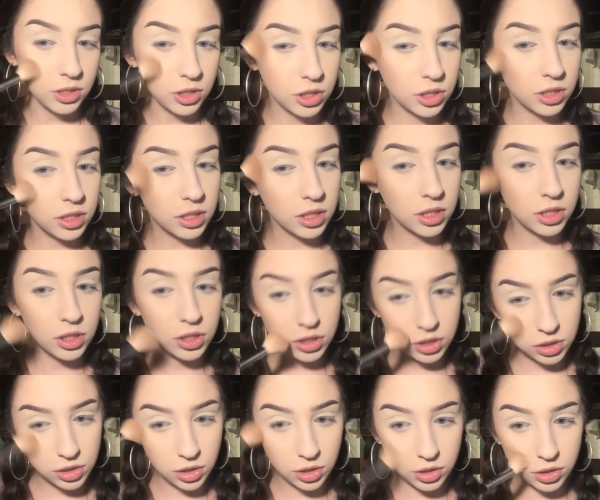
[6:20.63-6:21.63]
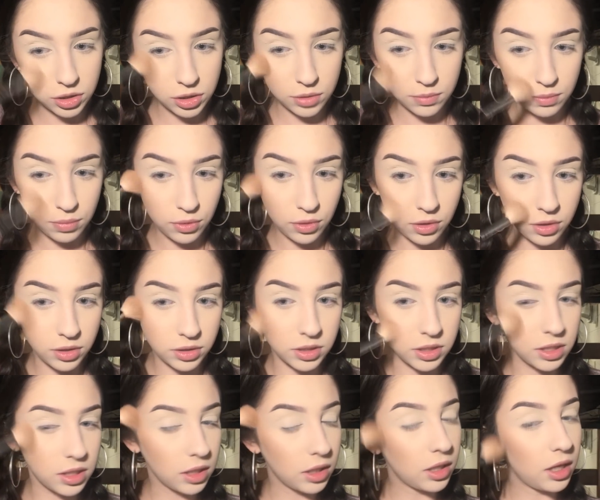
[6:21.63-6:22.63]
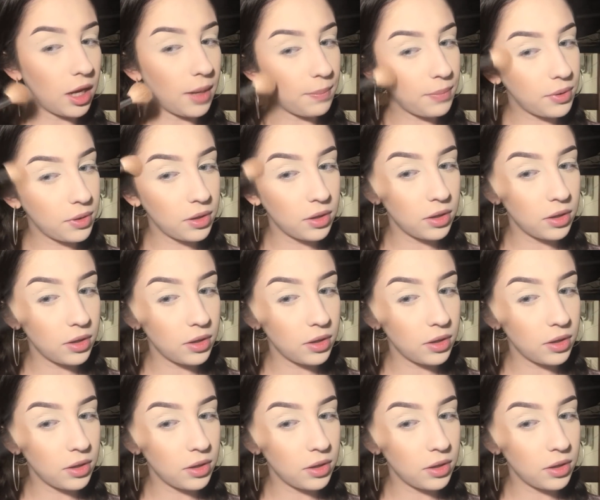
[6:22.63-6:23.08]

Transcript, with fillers: just gonna start bronzing up